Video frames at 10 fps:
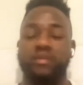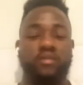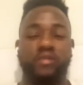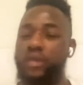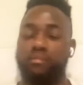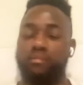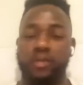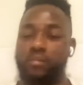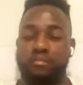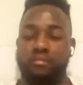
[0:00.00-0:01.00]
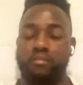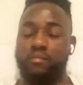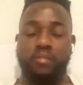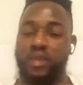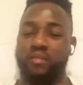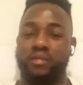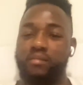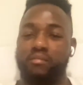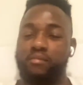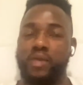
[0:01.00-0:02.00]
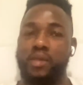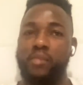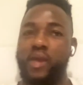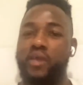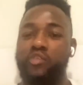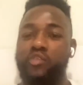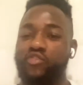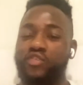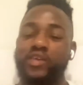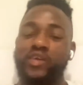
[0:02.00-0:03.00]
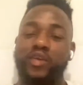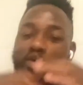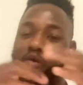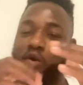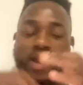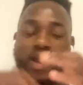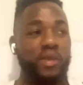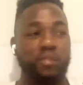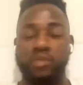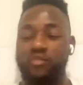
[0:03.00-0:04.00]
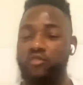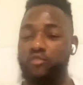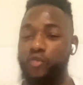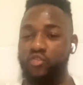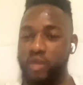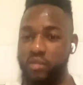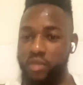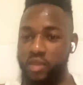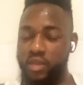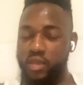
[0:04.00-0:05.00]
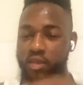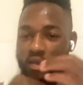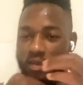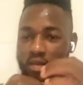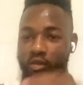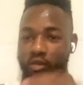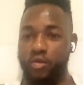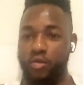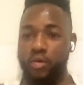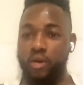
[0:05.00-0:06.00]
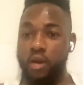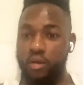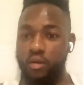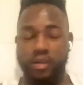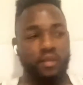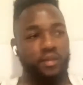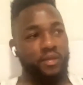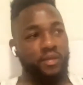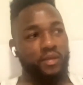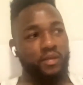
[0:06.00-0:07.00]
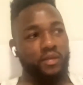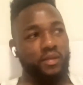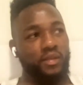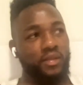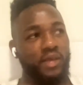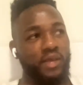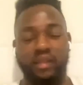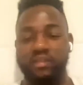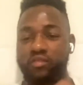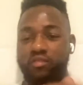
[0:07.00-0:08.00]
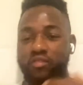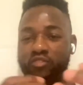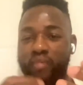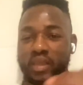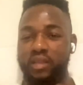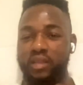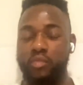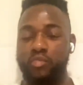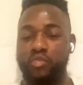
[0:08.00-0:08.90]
This get make make my energy go high, make me focus, make me, you know, hungry, and uh, activates my killer